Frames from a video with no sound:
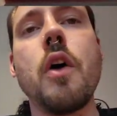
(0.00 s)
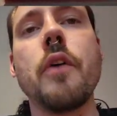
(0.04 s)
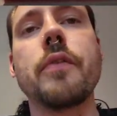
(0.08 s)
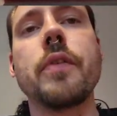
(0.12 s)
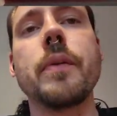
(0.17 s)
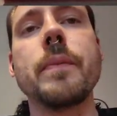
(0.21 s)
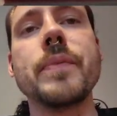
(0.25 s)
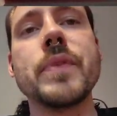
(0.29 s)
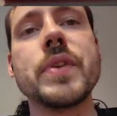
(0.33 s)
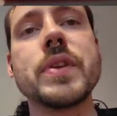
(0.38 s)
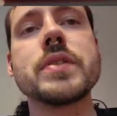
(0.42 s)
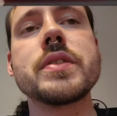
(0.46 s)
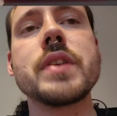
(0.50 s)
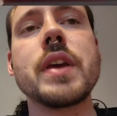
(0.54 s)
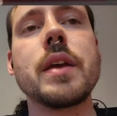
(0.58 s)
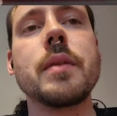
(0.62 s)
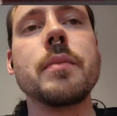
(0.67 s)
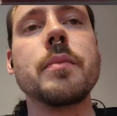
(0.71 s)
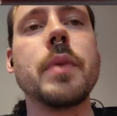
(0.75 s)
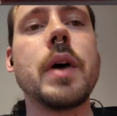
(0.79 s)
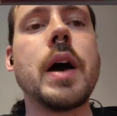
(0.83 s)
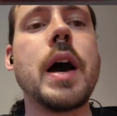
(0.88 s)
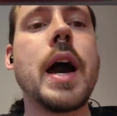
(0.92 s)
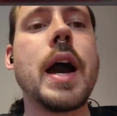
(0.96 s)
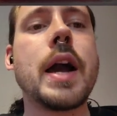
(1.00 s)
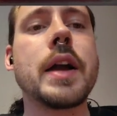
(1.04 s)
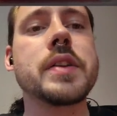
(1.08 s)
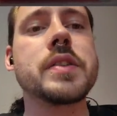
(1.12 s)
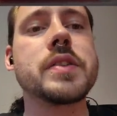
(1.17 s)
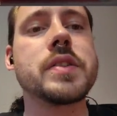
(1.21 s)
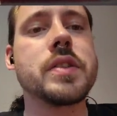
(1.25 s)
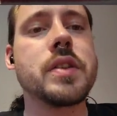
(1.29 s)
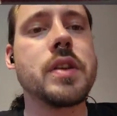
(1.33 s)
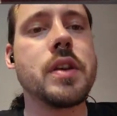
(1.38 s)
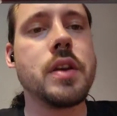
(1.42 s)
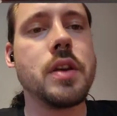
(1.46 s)
from the same
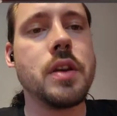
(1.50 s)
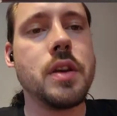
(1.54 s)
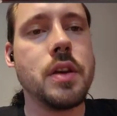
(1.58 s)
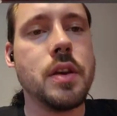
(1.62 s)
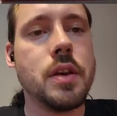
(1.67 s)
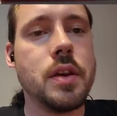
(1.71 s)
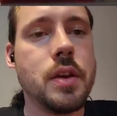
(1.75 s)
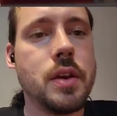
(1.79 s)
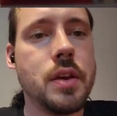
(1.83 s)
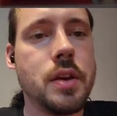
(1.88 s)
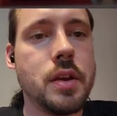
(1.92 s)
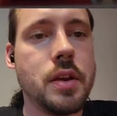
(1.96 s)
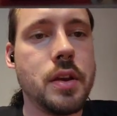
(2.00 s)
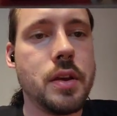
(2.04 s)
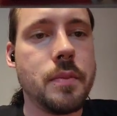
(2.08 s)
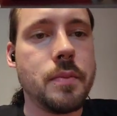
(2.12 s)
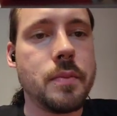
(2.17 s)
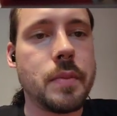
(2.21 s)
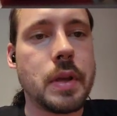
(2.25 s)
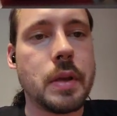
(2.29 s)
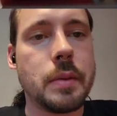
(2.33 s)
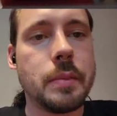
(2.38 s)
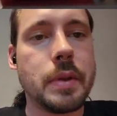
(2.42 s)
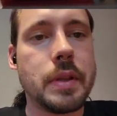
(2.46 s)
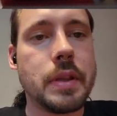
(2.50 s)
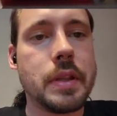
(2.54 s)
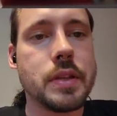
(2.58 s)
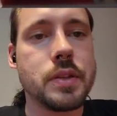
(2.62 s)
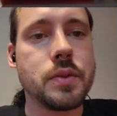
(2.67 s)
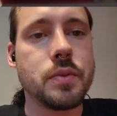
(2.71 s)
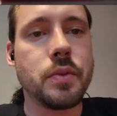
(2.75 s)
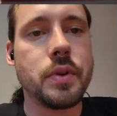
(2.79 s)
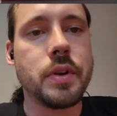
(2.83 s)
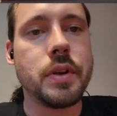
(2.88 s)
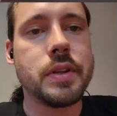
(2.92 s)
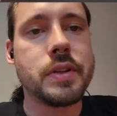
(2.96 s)
box. Maybe this
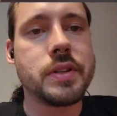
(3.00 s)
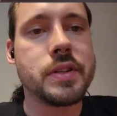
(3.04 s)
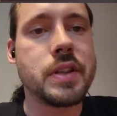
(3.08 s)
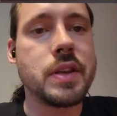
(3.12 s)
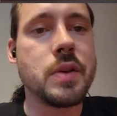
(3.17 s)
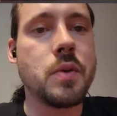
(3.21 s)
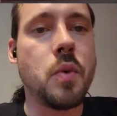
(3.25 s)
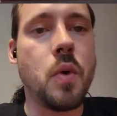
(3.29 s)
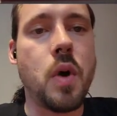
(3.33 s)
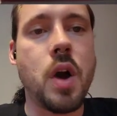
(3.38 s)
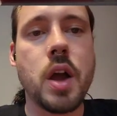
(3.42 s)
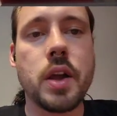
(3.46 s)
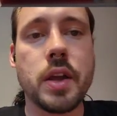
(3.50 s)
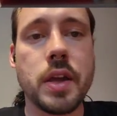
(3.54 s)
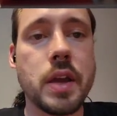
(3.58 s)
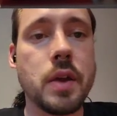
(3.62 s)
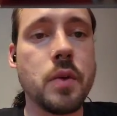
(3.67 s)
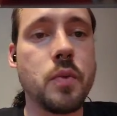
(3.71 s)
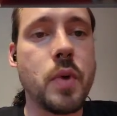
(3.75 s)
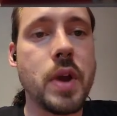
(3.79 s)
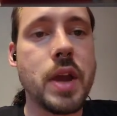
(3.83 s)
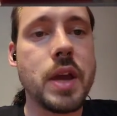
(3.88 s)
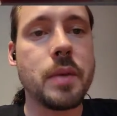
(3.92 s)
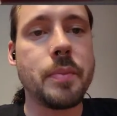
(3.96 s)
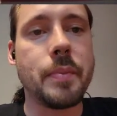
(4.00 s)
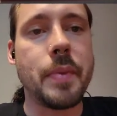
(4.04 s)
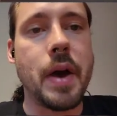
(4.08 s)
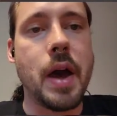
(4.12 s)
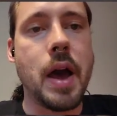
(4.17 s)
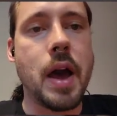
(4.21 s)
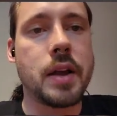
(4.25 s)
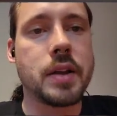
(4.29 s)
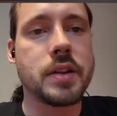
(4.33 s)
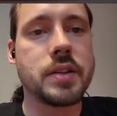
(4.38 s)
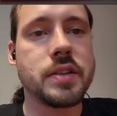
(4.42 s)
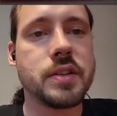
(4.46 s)
one is the Walking Wake
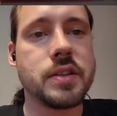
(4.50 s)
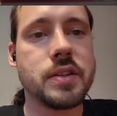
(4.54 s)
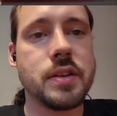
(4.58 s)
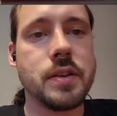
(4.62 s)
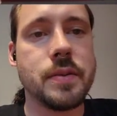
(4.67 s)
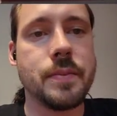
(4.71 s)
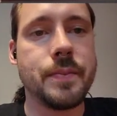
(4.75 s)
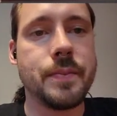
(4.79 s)
box.